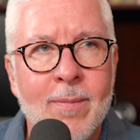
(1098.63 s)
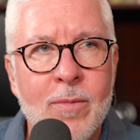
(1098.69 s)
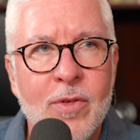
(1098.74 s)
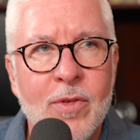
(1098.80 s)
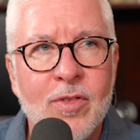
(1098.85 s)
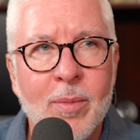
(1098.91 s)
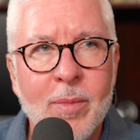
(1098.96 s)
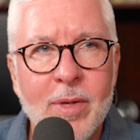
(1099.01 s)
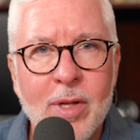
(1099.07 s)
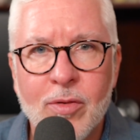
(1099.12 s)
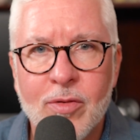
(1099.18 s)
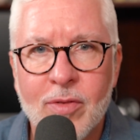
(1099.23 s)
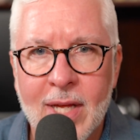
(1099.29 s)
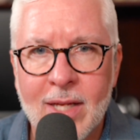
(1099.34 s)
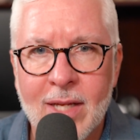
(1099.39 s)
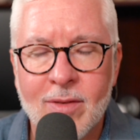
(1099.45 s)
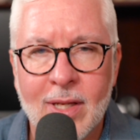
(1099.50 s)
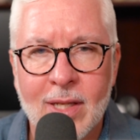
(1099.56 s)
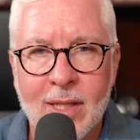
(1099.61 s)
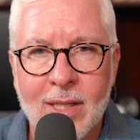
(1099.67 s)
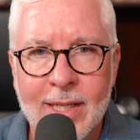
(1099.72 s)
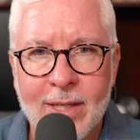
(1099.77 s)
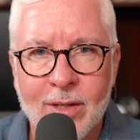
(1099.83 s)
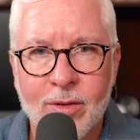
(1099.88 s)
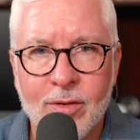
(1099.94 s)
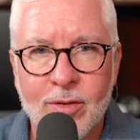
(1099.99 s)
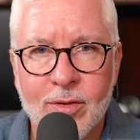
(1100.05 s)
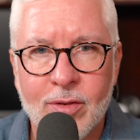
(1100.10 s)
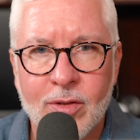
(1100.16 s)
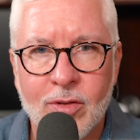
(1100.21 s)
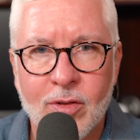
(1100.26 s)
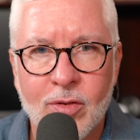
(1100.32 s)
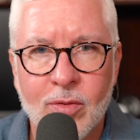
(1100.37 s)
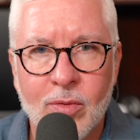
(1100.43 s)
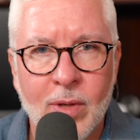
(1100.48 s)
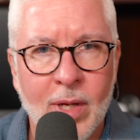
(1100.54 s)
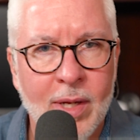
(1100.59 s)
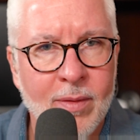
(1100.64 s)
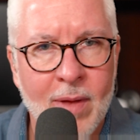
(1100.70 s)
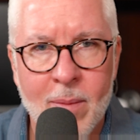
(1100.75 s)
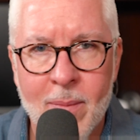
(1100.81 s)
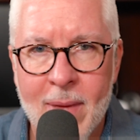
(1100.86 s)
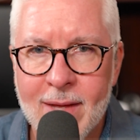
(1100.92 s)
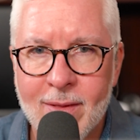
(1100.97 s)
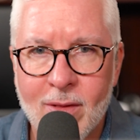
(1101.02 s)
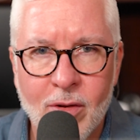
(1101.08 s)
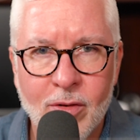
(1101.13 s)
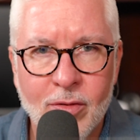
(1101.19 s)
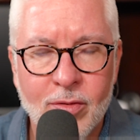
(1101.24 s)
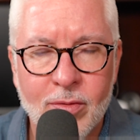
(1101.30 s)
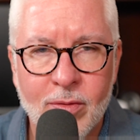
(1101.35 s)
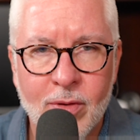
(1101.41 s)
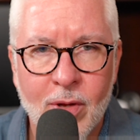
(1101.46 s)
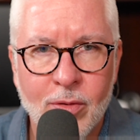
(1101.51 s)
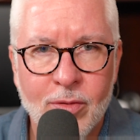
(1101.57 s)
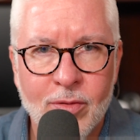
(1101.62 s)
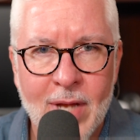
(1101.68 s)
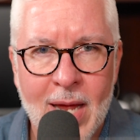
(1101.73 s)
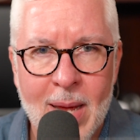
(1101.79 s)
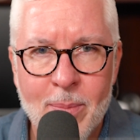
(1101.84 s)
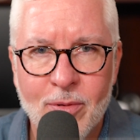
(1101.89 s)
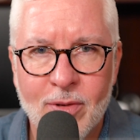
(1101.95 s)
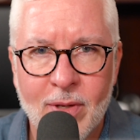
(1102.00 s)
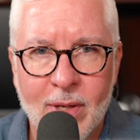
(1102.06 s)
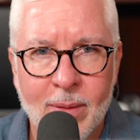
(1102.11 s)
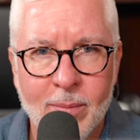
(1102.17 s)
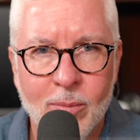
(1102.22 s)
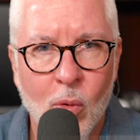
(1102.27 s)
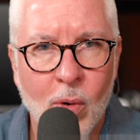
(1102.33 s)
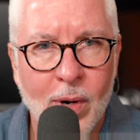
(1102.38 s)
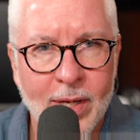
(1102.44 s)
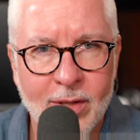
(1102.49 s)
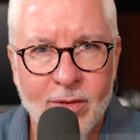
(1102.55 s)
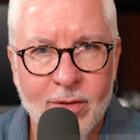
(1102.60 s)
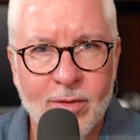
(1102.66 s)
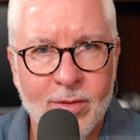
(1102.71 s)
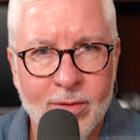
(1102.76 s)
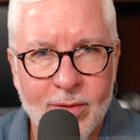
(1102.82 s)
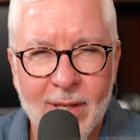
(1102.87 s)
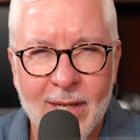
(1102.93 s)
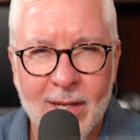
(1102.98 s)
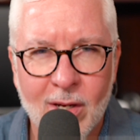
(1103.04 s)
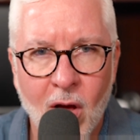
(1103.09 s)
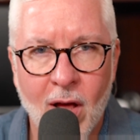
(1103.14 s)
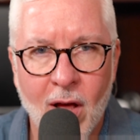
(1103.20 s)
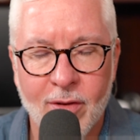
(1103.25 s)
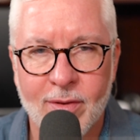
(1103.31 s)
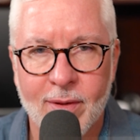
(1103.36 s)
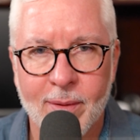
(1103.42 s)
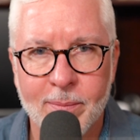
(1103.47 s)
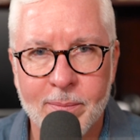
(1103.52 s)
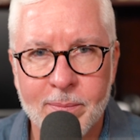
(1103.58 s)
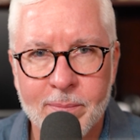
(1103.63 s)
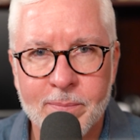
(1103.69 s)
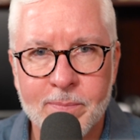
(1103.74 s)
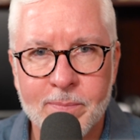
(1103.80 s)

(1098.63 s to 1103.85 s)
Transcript: some of those things that leaders just they make those steps and boy, it costs them.